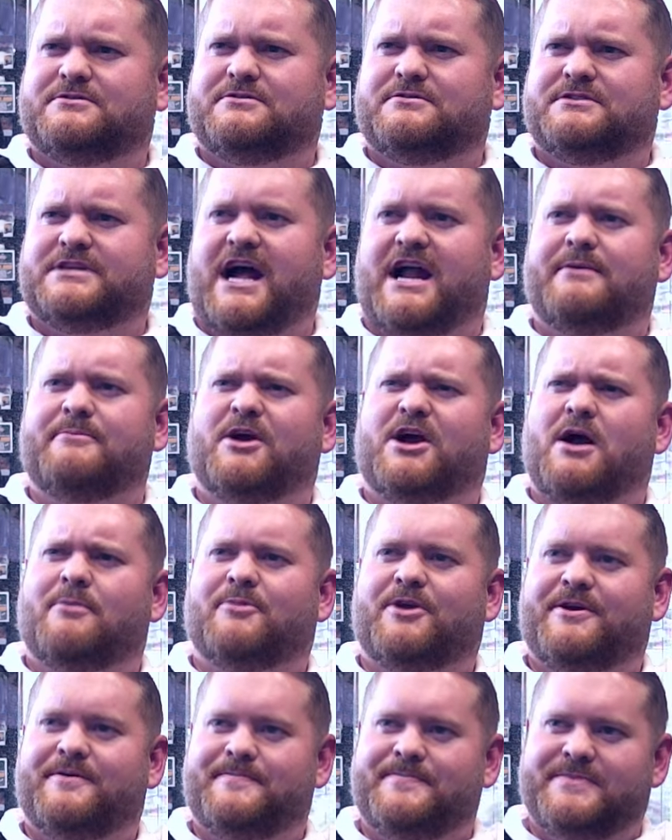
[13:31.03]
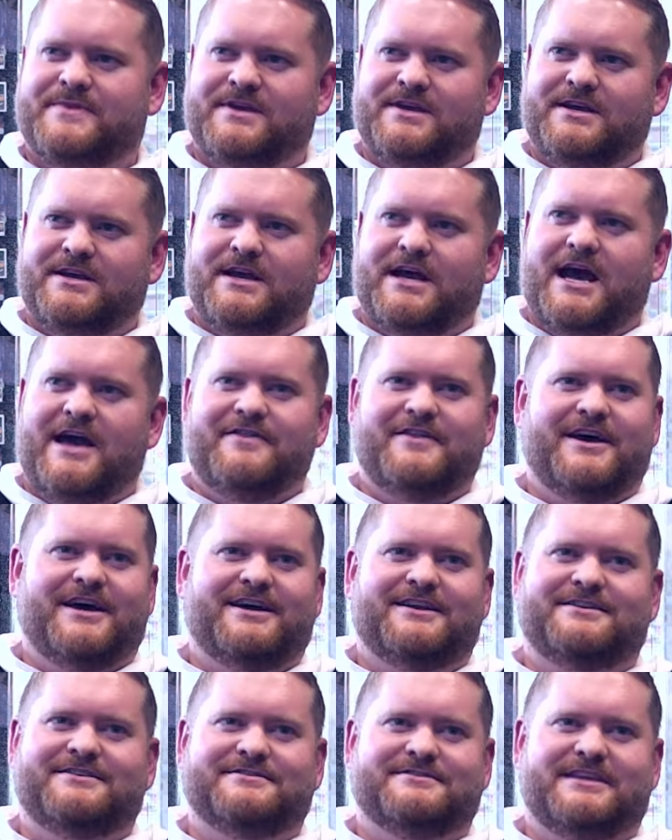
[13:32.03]
Scottie Montgomery. Yes. And
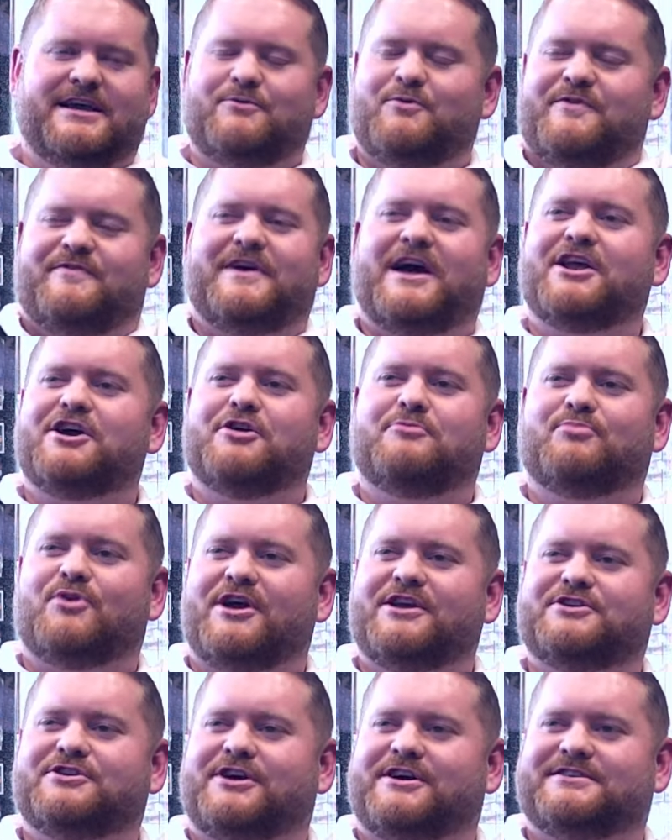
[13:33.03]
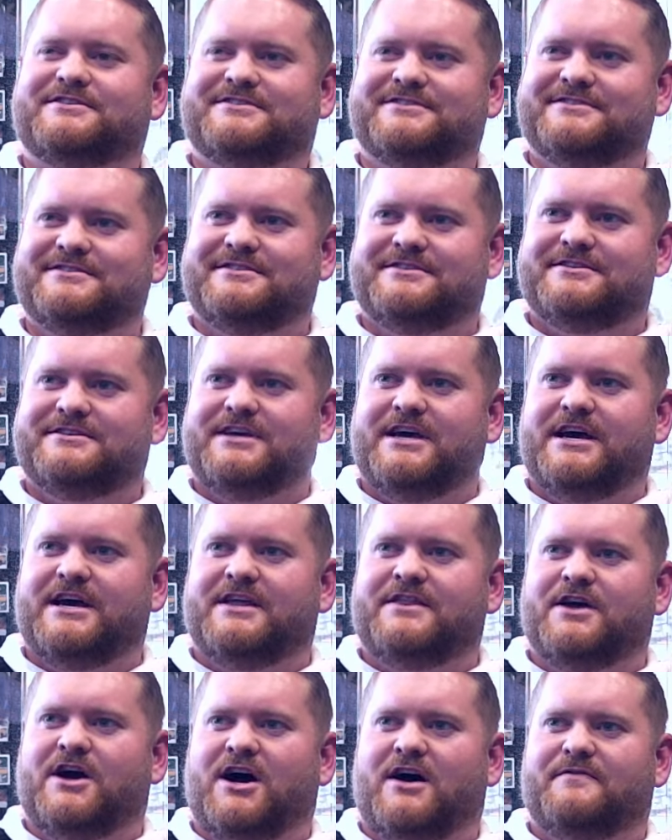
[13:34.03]
then yeah, we've got a good brain trust
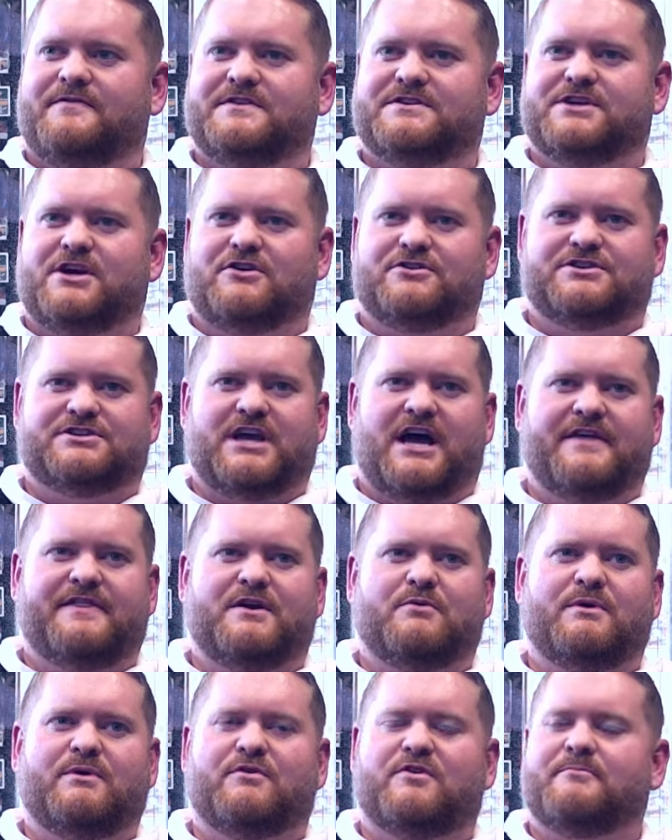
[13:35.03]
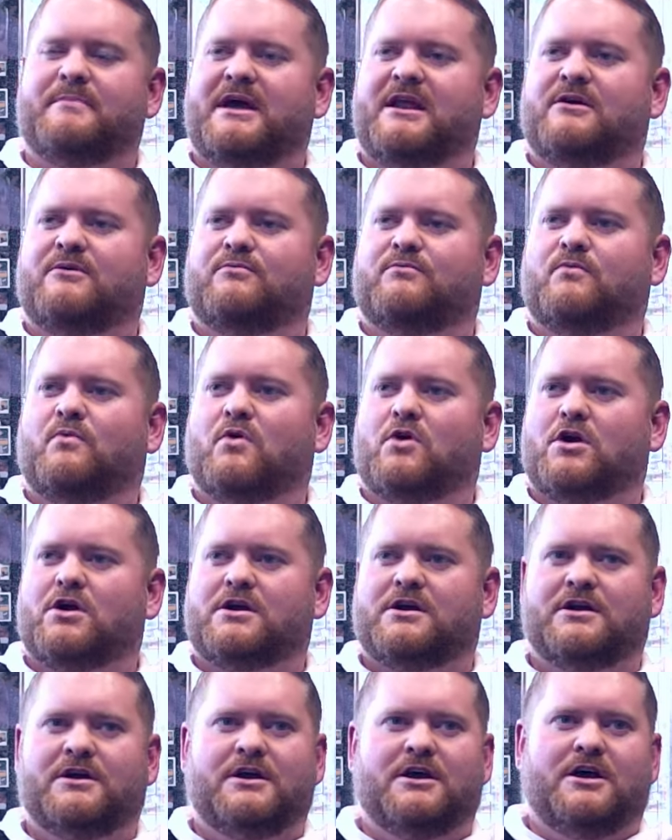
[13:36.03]
in the offensive coaches. I think we would have made it work,
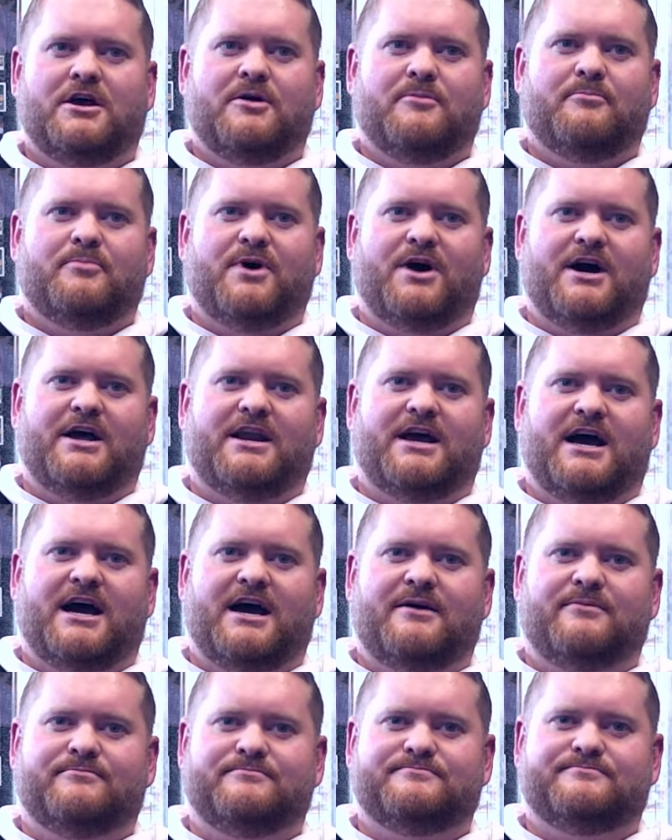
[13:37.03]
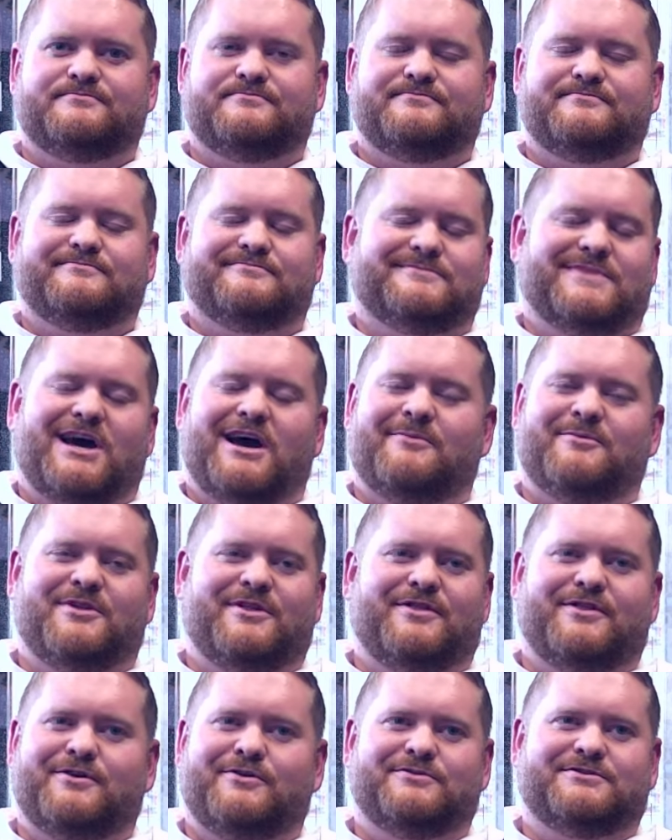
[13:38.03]
but I'm I'm
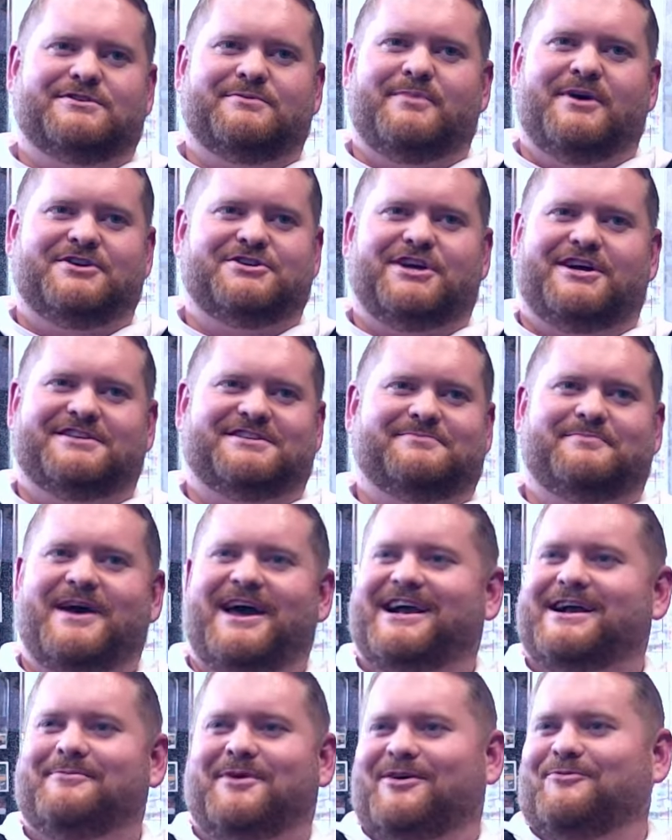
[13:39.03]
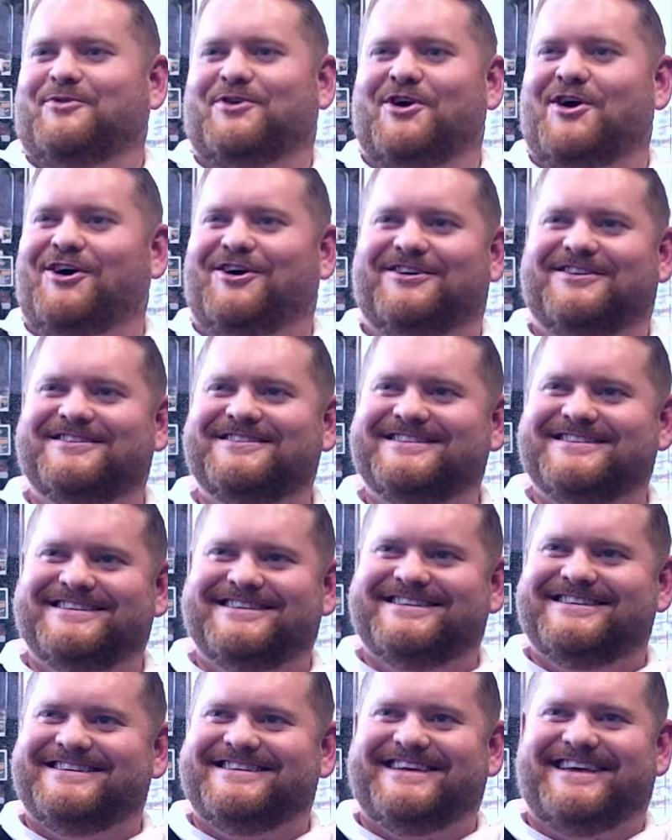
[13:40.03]
enthused that Ben Johnson's back. Come on, we're all. Oh yeah.
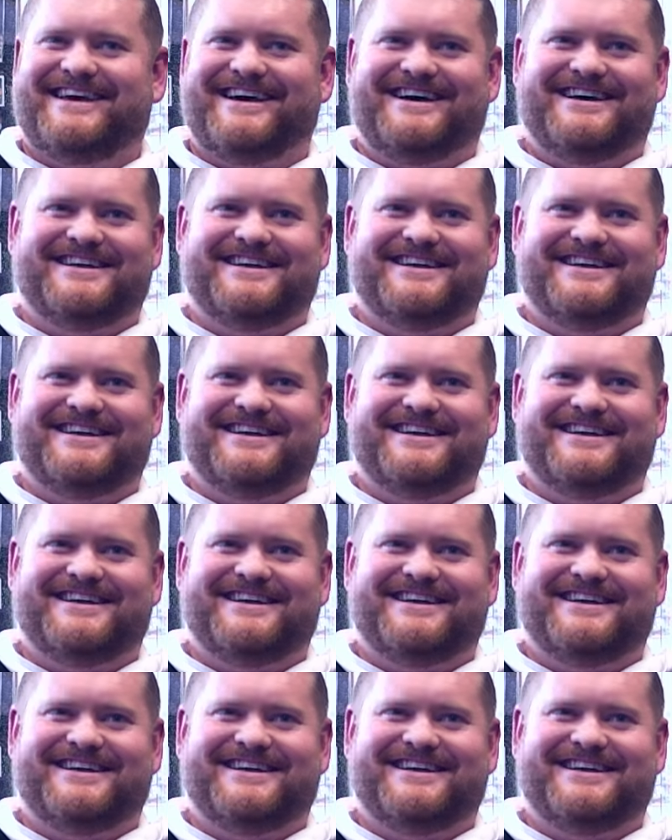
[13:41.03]
Yeah.